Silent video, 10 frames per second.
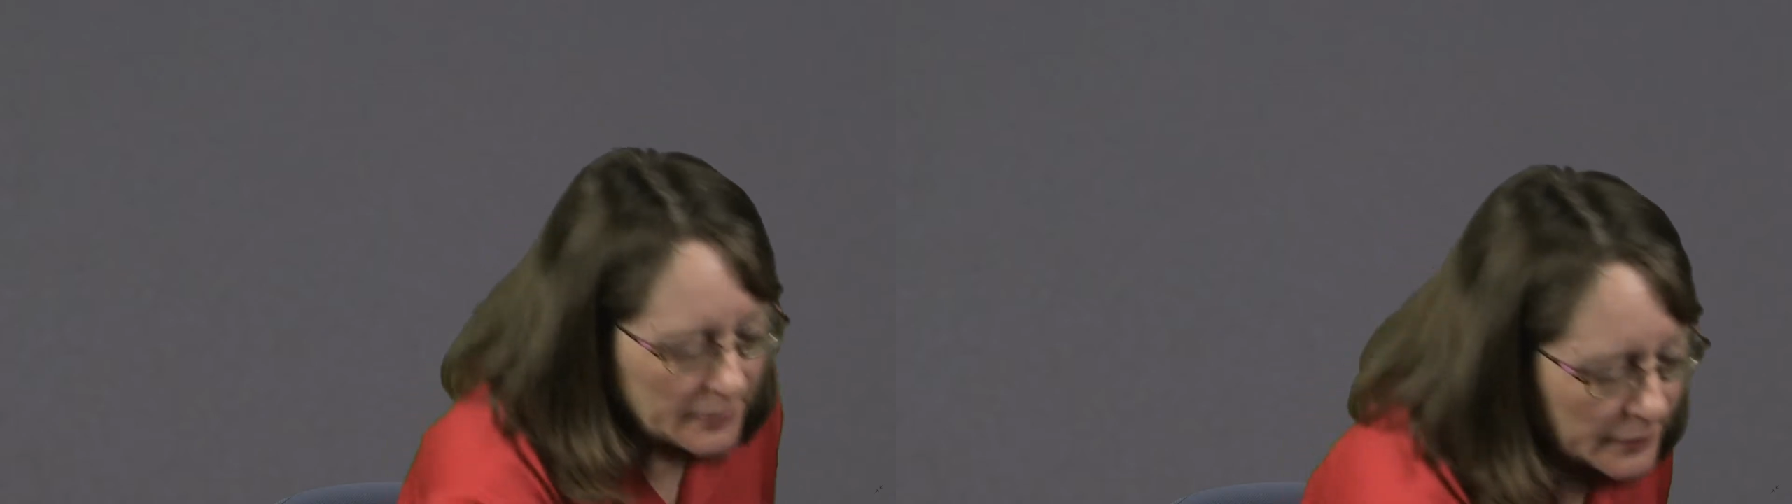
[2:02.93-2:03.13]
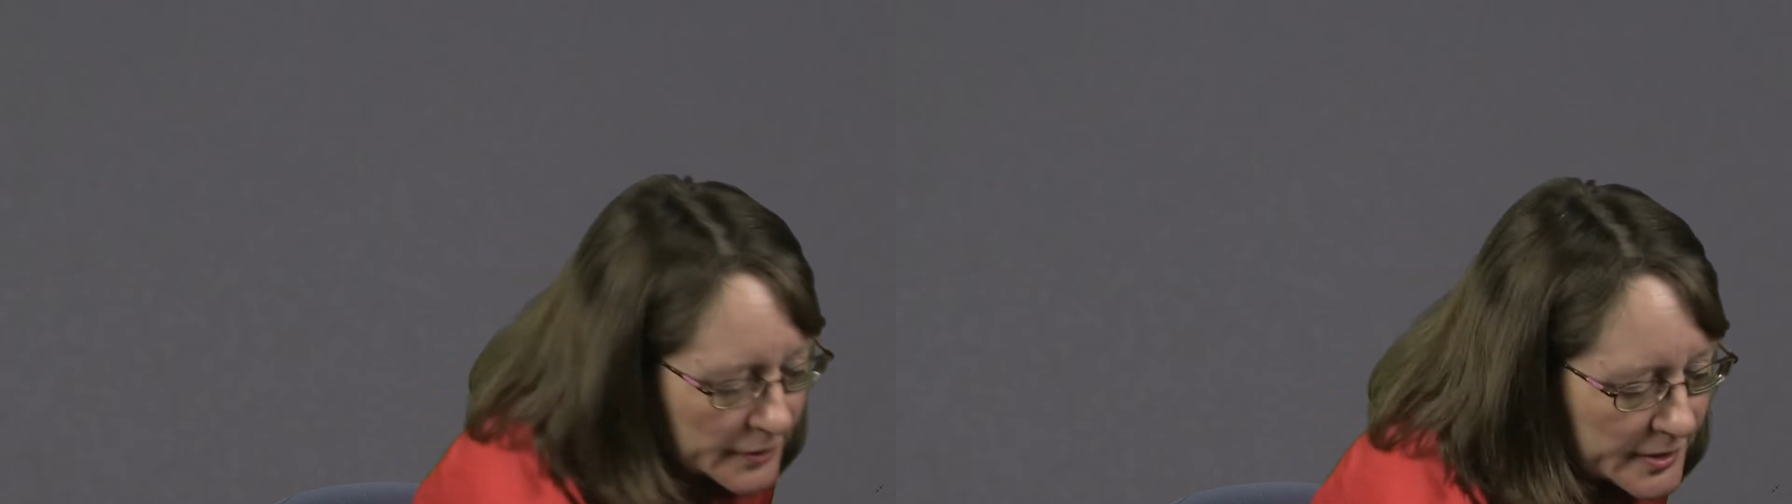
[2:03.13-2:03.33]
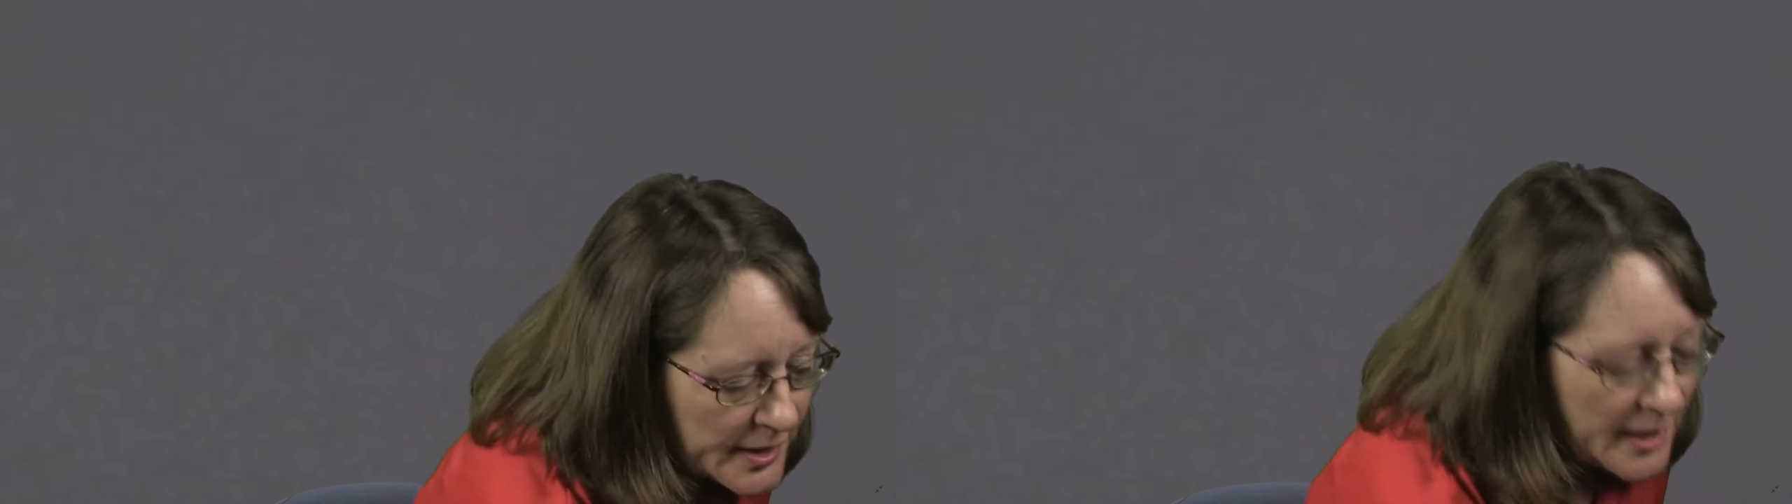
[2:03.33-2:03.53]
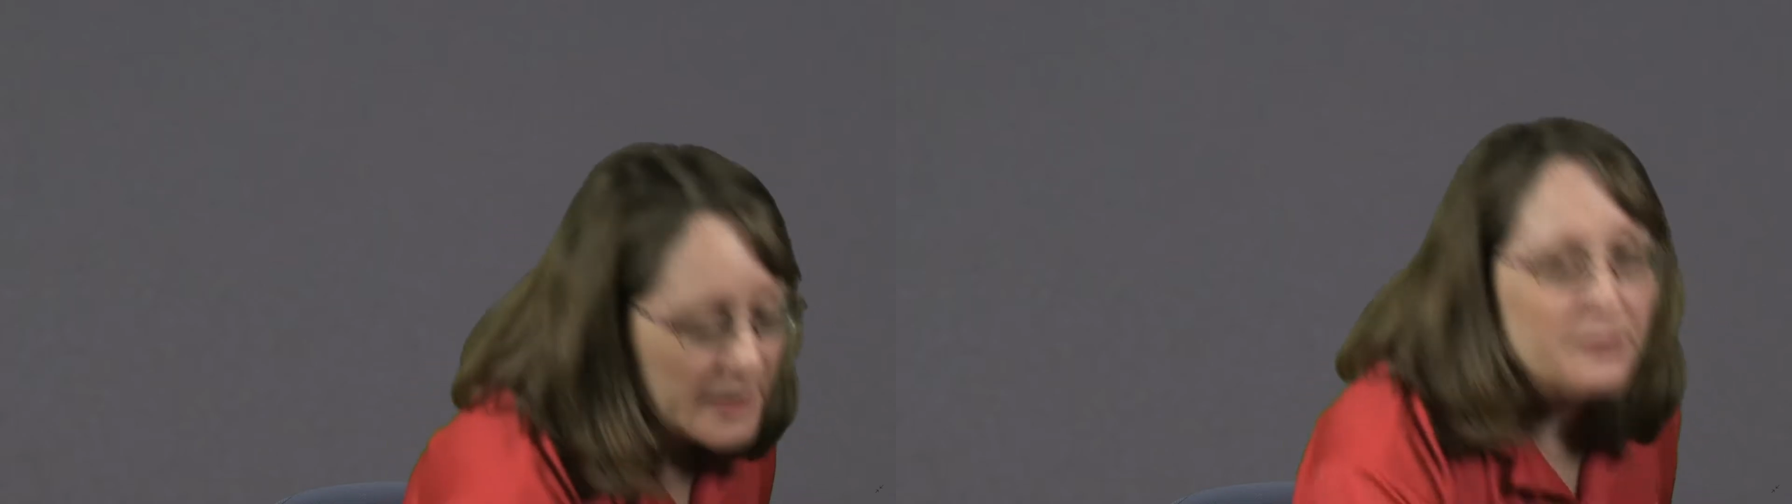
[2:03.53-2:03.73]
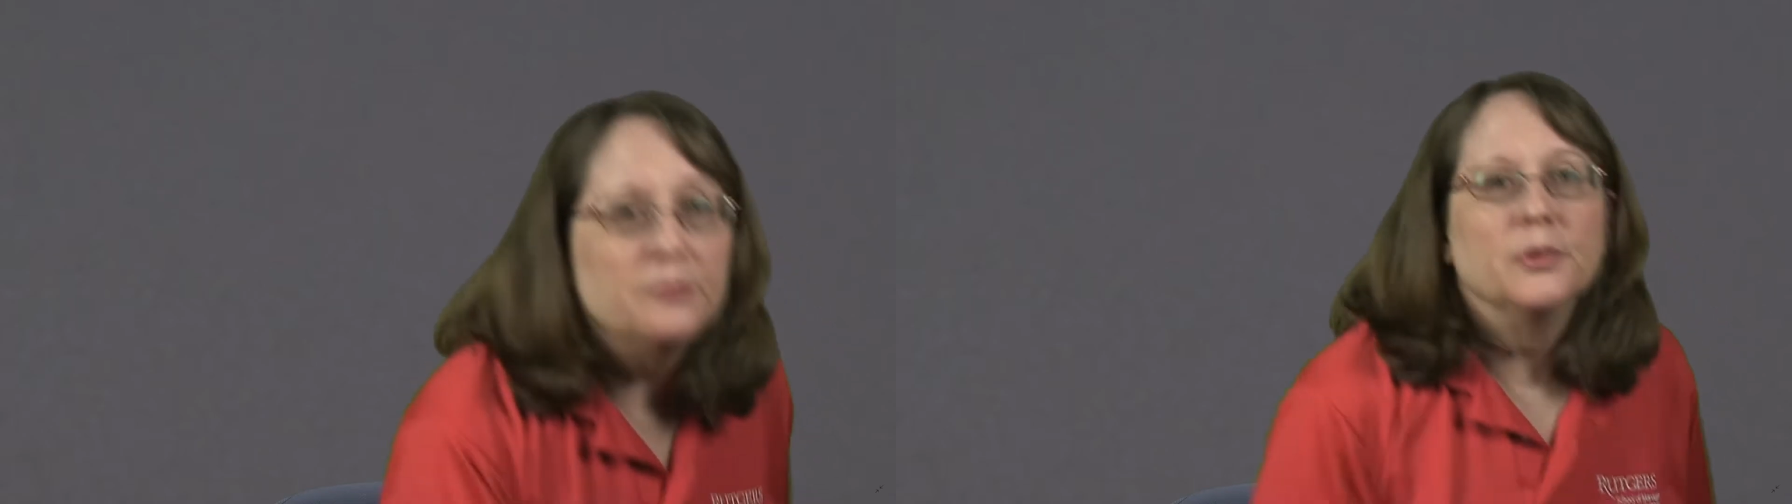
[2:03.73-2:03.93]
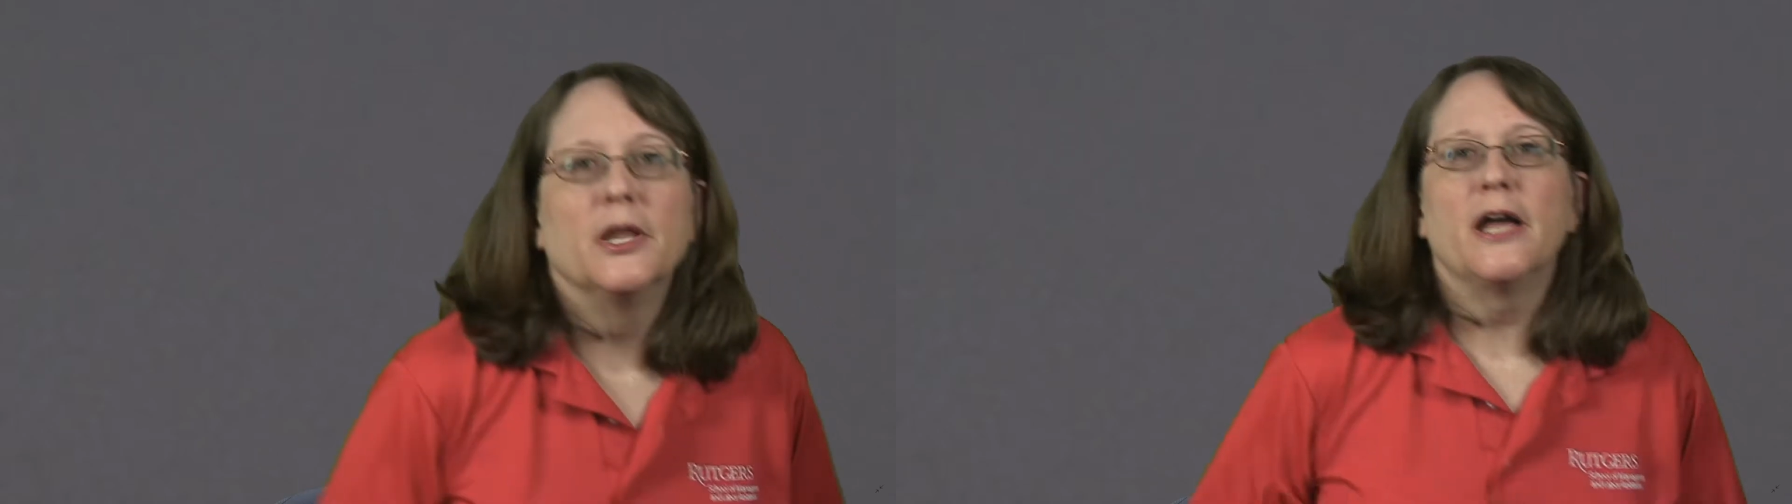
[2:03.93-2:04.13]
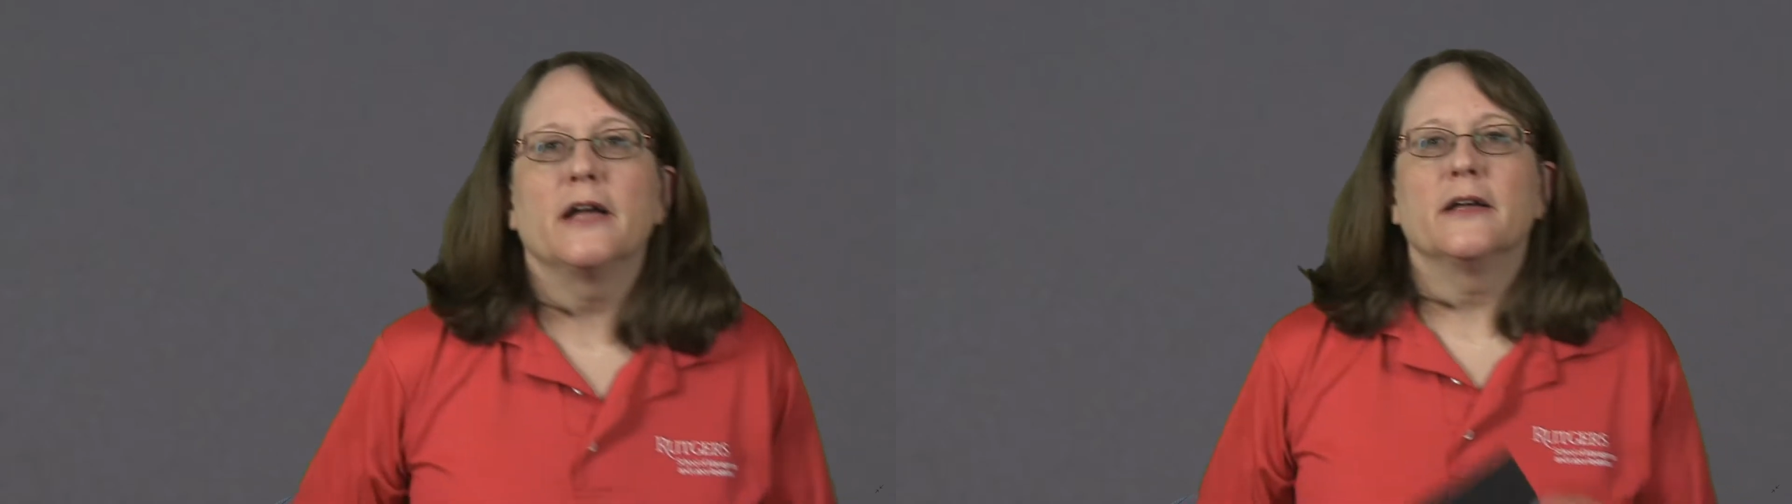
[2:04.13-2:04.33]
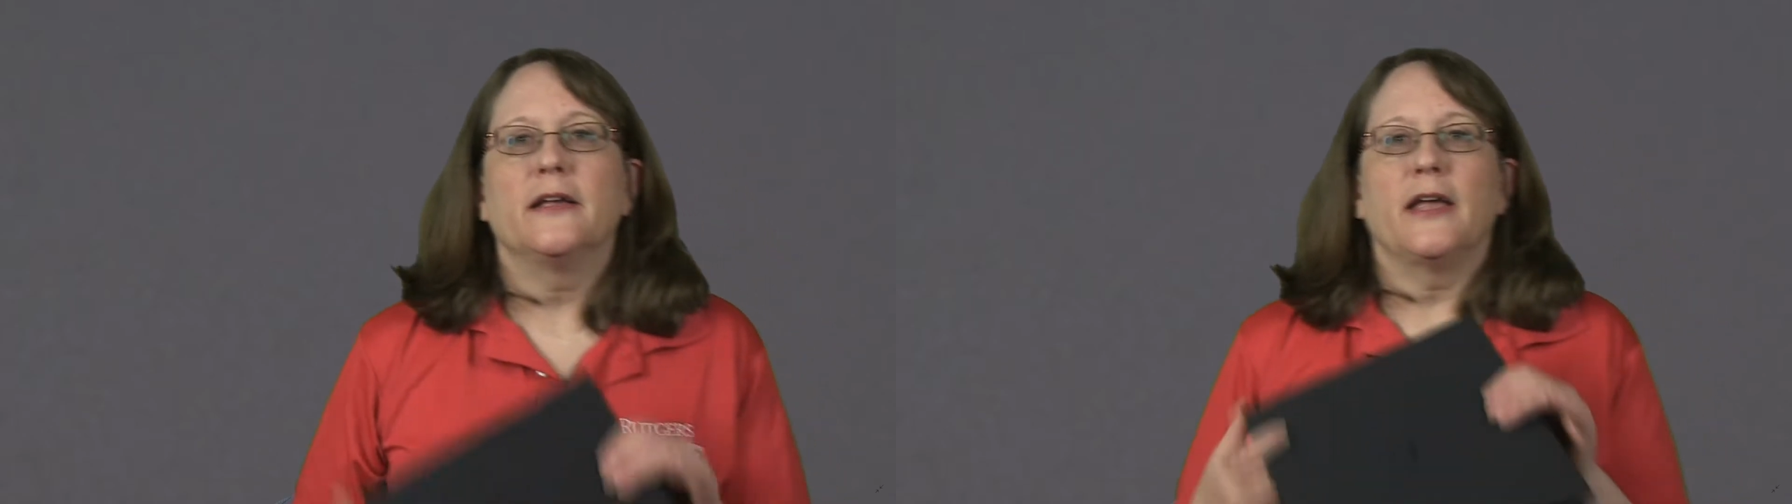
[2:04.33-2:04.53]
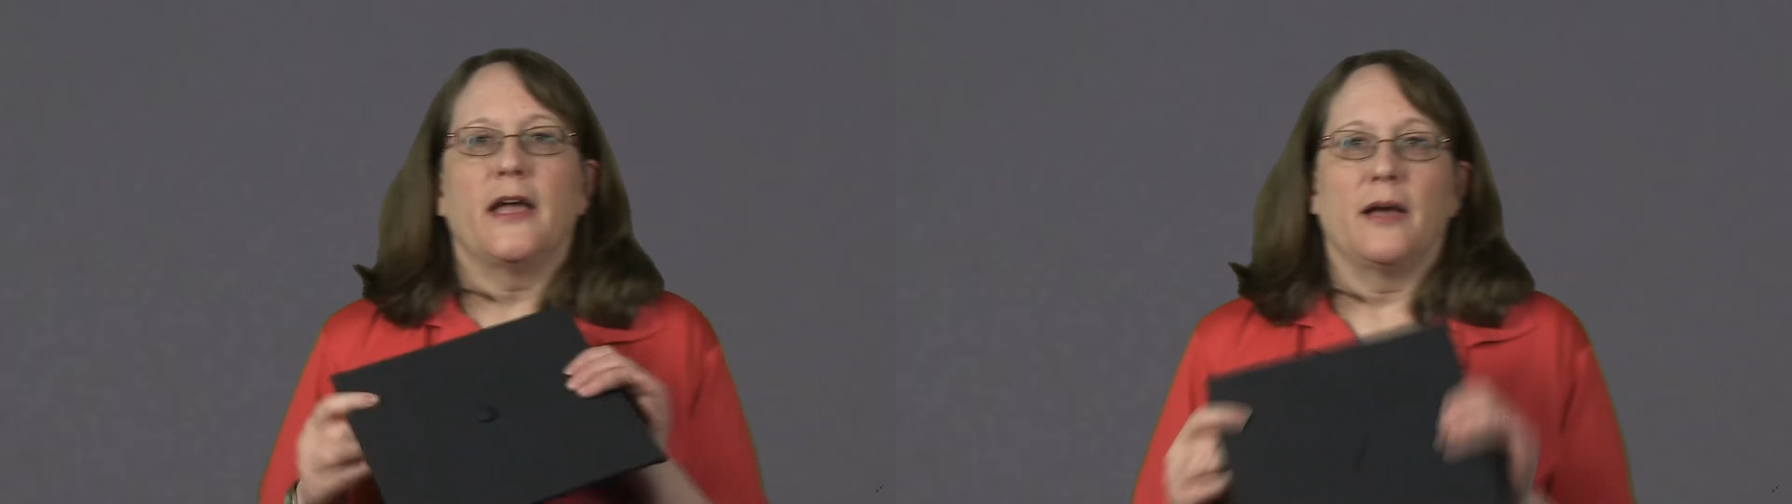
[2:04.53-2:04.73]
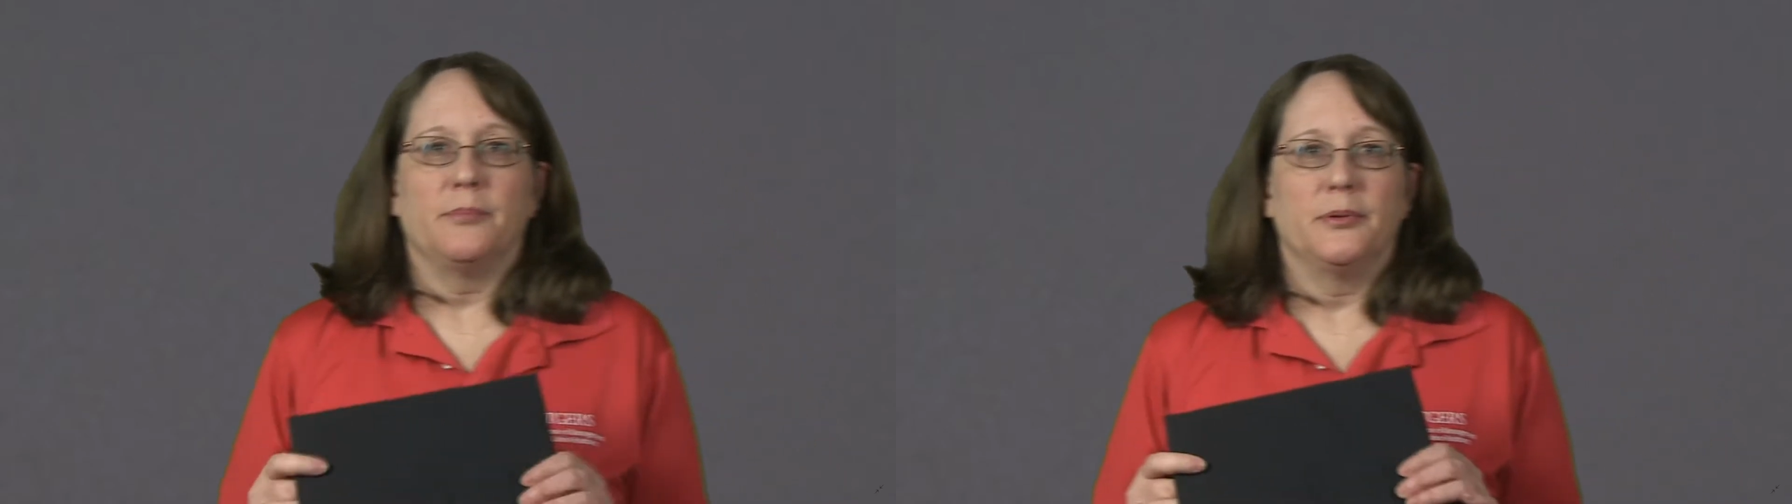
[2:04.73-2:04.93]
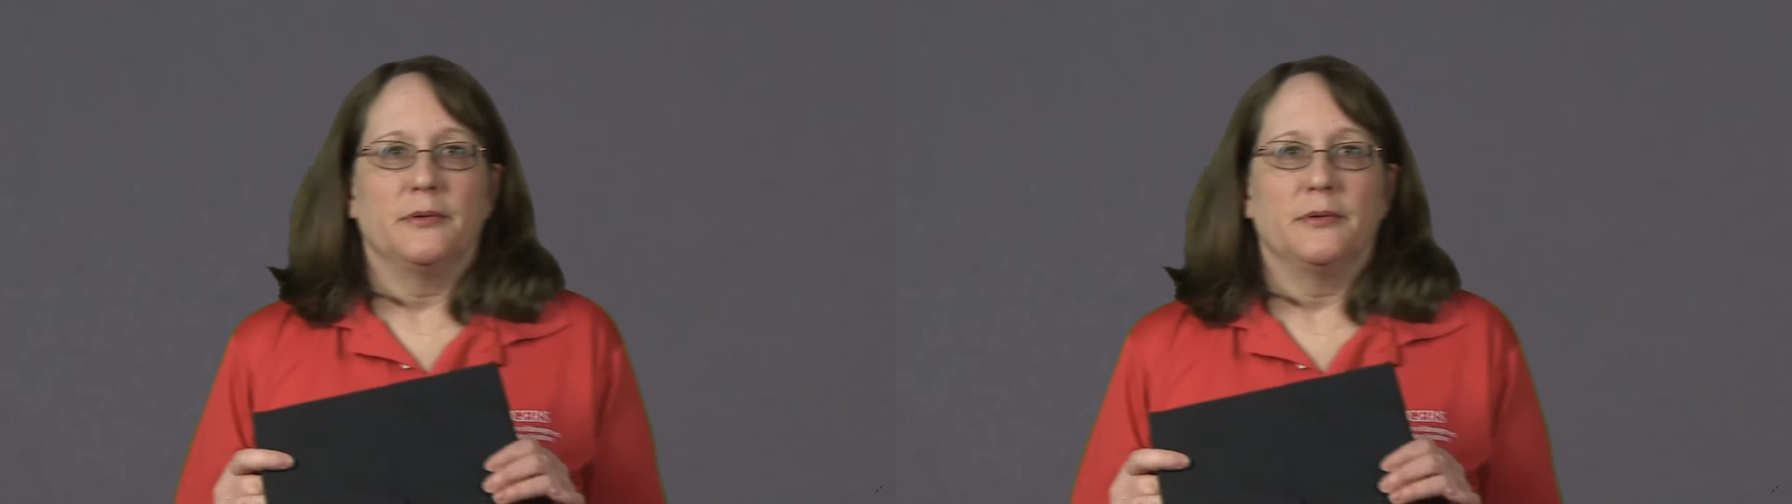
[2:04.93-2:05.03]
the same black cap,